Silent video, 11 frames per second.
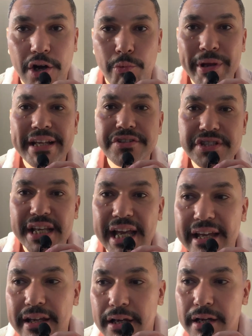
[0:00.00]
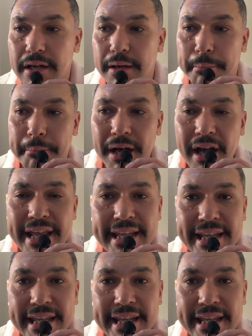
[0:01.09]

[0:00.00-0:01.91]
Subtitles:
We can say, my